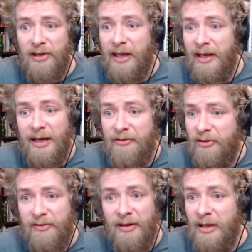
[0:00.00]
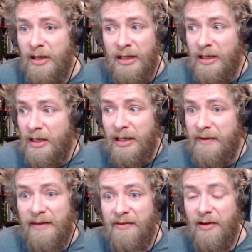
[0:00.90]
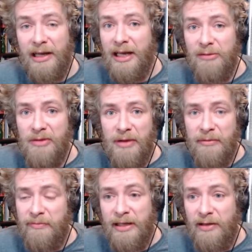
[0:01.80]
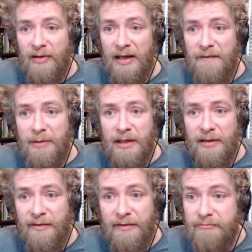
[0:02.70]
And that's not going to help me make better draft picks.